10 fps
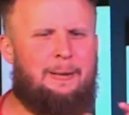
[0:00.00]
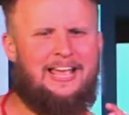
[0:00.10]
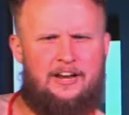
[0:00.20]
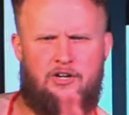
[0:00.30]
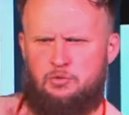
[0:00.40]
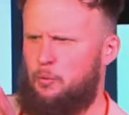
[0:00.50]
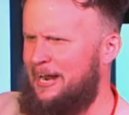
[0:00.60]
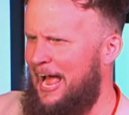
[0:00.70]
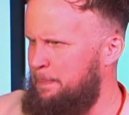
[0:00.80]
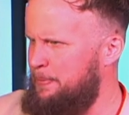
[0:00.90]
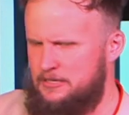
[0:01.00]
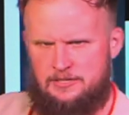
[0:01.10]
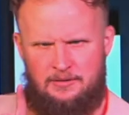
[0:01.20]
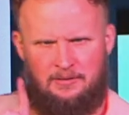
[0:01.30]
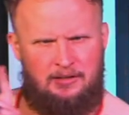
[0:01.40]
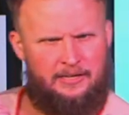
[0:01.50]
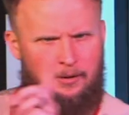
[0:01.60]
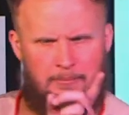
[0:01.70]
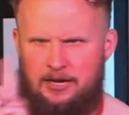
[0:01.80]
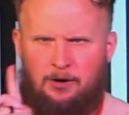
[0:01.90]
But here's what happens.
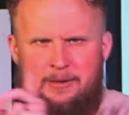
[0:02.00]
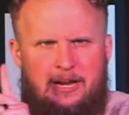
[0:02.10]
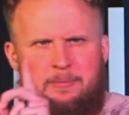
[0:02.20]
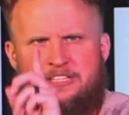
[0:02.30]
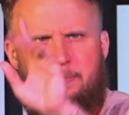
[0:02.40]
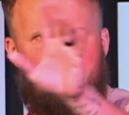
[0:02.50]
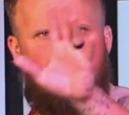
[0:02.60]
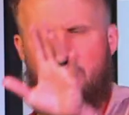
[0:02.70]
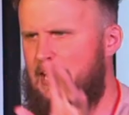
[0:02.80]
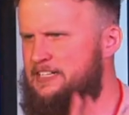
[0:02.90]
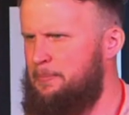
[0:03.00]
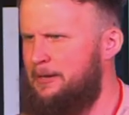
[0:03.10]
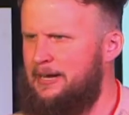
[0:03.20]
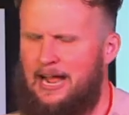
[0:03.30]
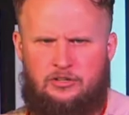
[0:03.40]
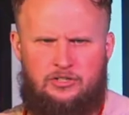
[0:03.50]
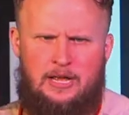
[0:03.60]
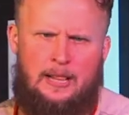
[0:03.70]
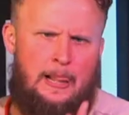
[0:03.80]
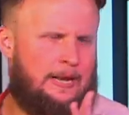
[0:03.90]
Hear me. Somebody online, somebody in house,
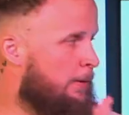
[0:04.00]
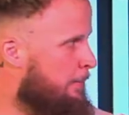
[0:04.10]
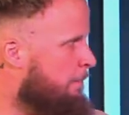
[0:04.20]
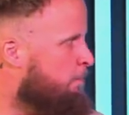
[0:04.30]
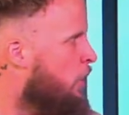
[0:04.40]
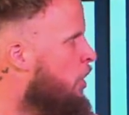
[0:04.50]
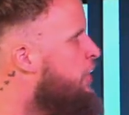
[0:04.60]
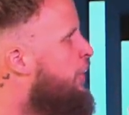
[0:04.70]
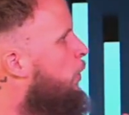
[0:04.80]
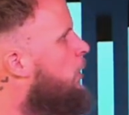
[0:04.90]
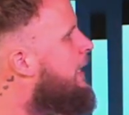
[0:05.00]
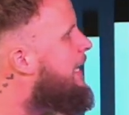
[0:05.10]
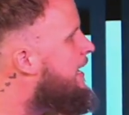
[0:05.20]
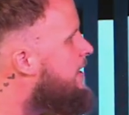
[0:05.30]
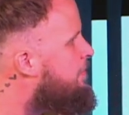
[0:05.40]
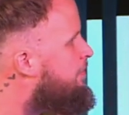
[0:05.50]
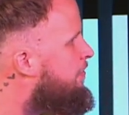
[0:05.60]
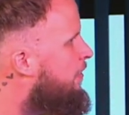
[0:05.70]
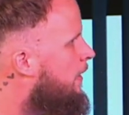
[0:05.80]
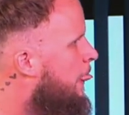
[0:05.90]
hear me. You'll leave
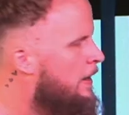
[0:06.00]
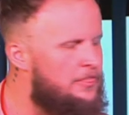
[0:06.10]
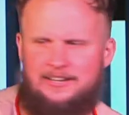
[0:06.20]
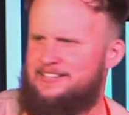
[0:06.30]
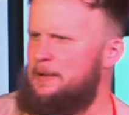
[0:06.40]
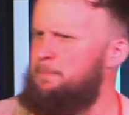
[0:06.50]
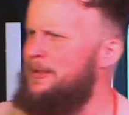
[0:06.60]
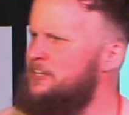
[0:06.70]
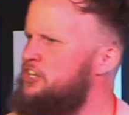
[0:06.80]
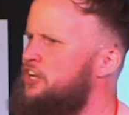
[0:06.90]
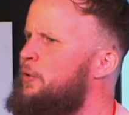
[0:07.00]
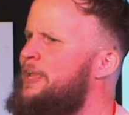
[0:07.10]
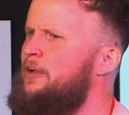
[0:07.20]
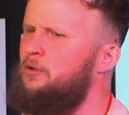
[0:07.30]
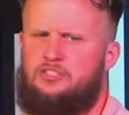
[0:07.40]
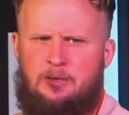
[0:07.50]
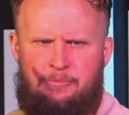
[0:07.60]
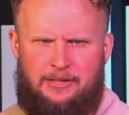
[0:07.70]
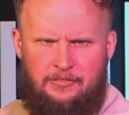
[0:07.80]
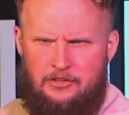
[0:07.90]
the deep end to go heal
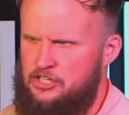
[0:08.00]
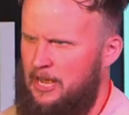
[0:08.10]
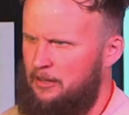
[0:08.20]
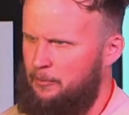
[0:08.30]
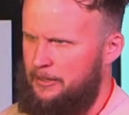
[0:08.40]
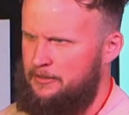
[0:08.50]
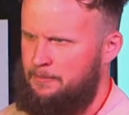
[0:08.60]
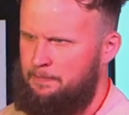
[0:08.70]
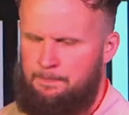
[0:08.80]
something in the shallow end